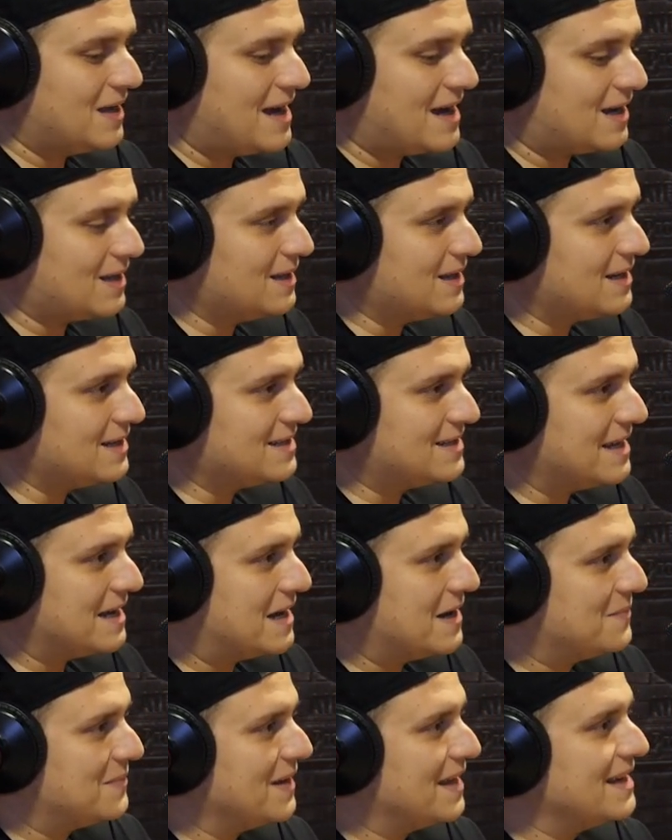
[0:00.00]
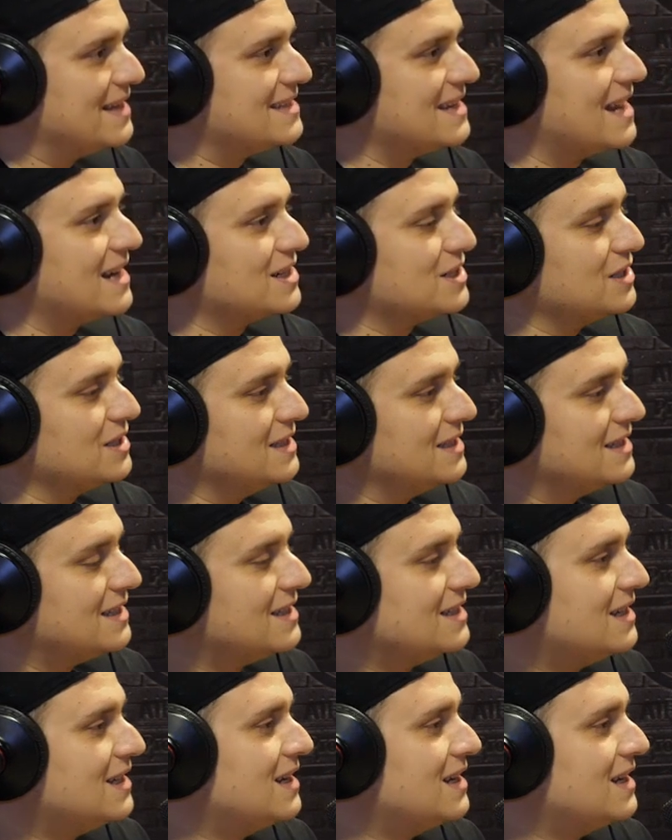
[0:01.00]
accolade is taking place, actually,